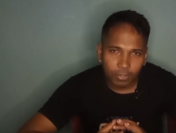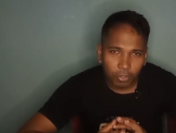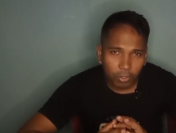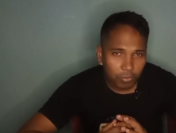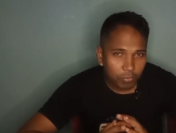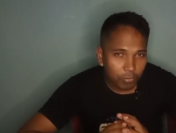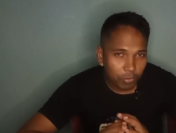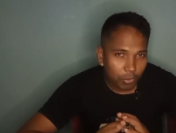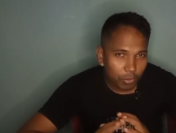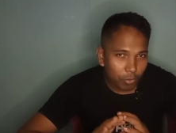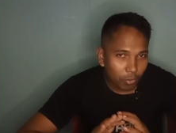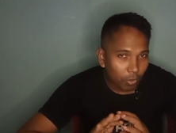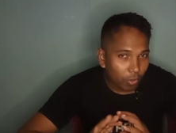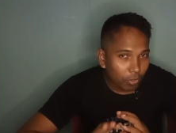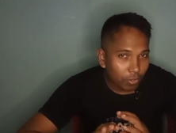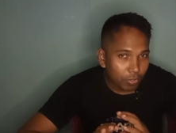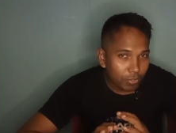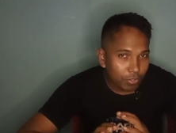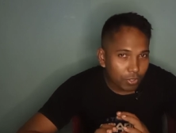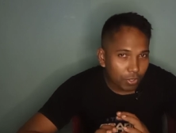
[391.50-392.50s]
Not for
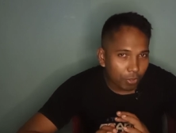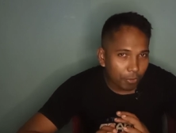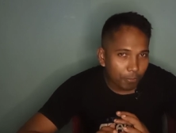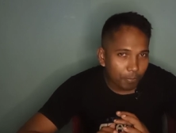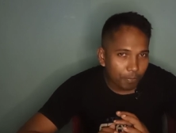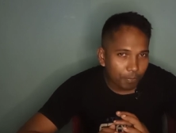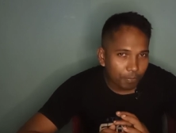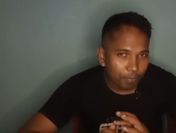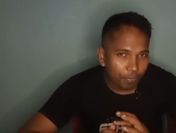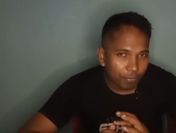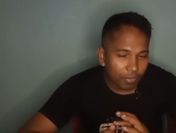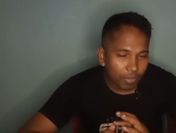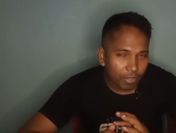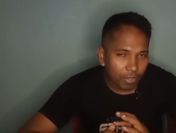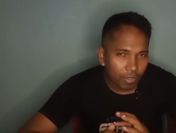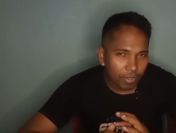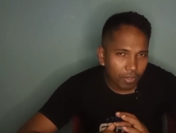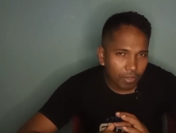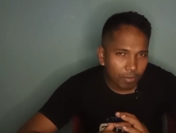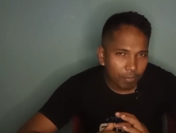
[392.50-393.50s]
all shop,
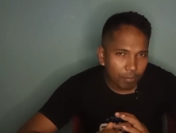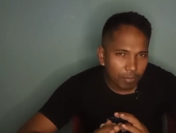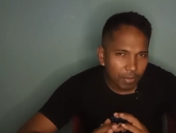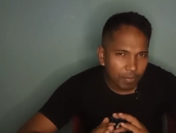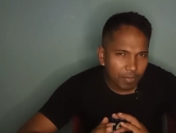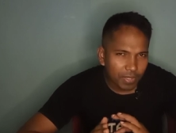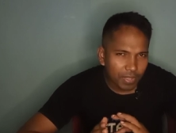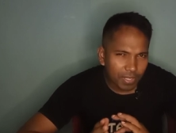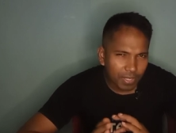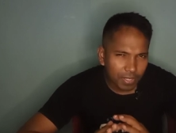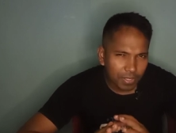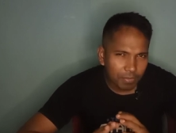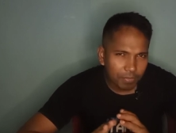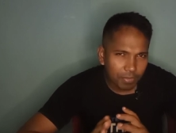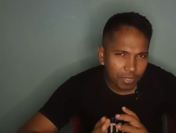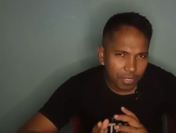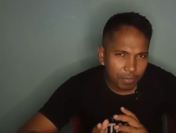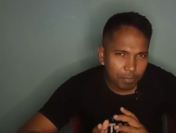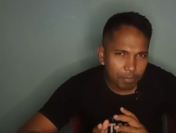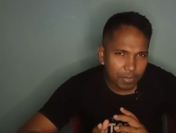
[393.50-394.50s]
maybe
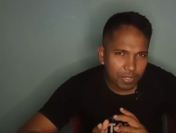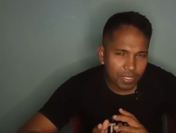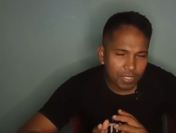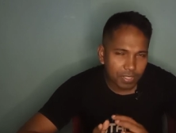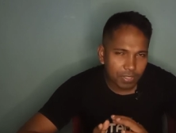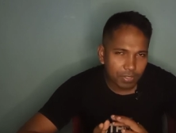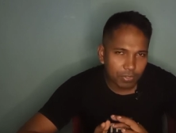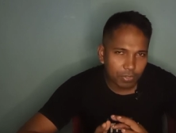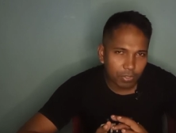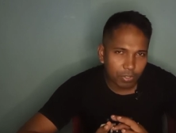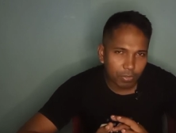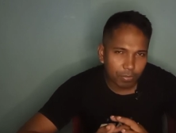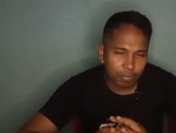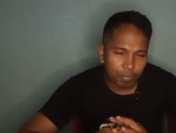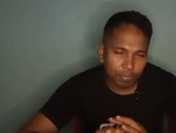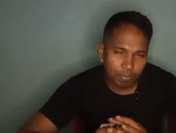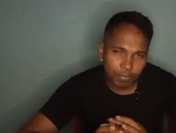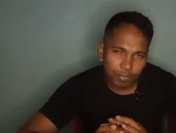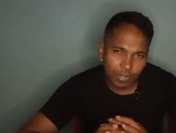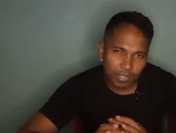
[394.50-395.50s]
35% shop